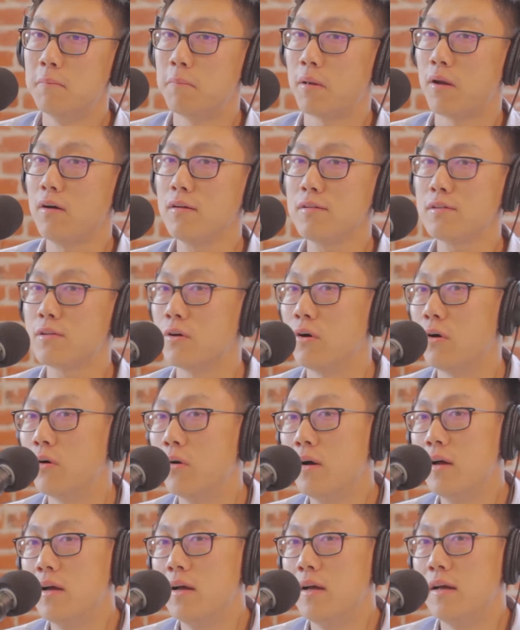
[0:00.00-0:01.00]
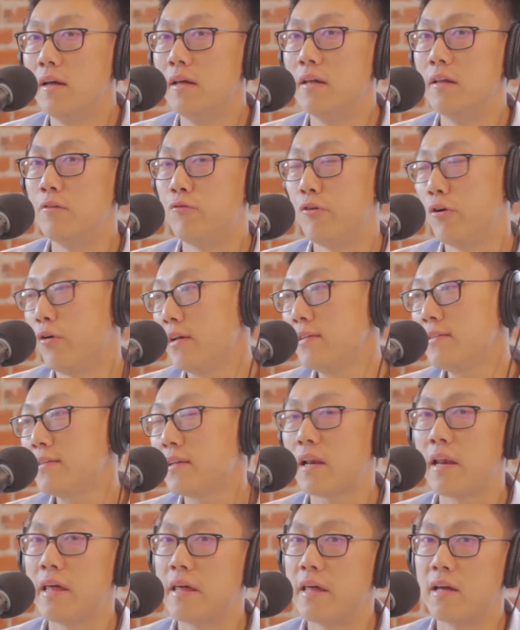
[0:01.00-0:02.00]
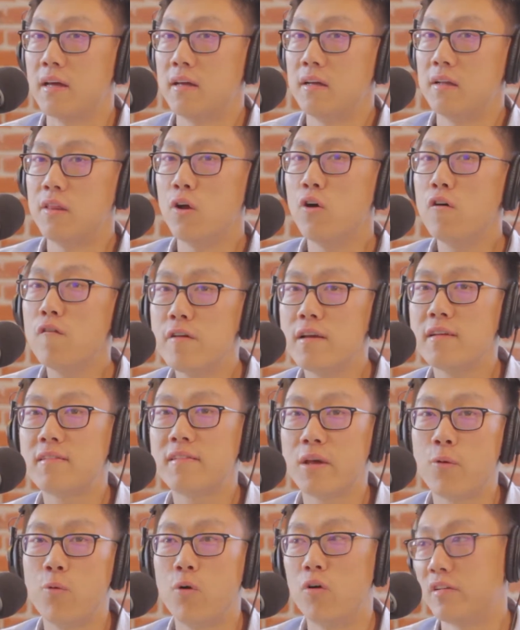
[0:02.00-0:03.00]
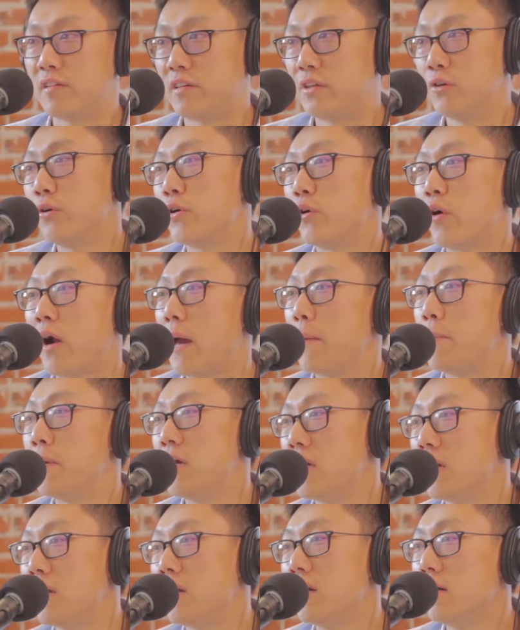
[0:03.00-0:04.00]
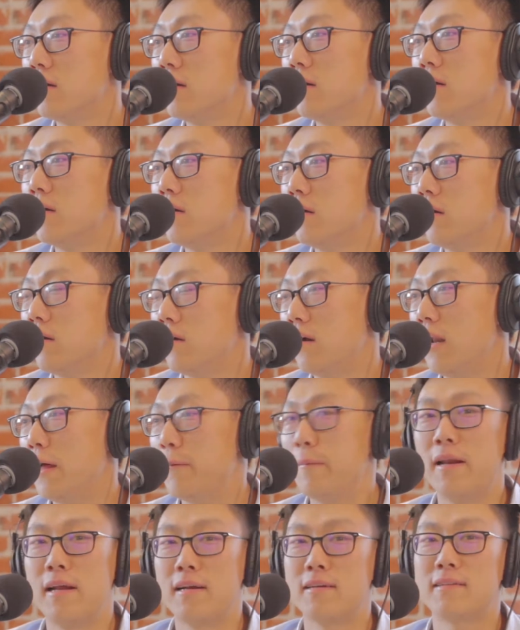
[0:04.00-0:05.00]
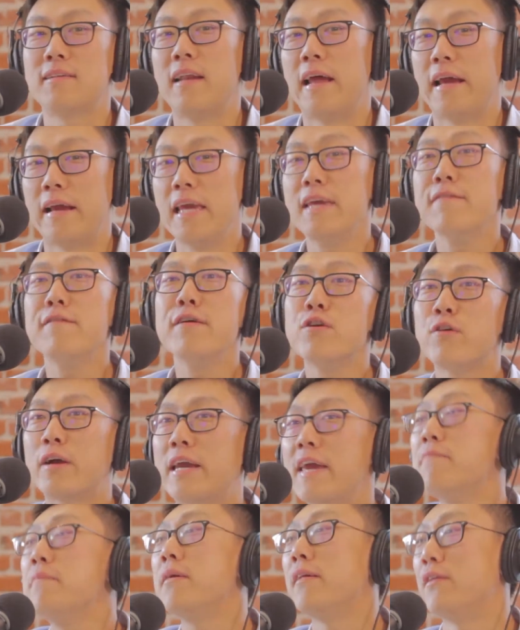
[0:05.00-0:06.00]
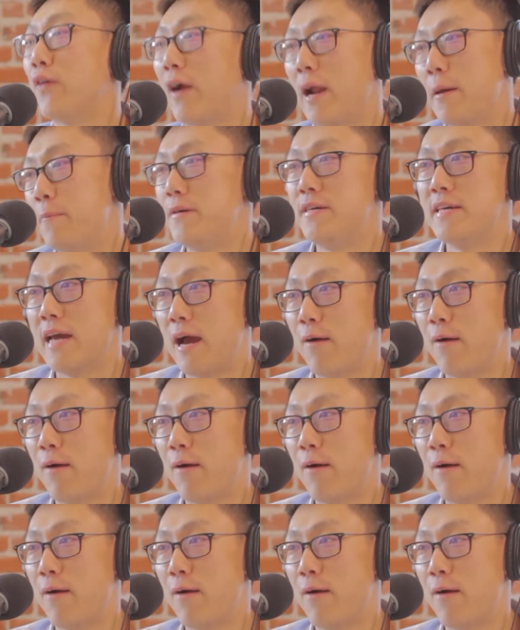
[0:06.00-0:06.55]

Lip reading: But also, realistically, no VC will steal your IP. Even you give me your IP, I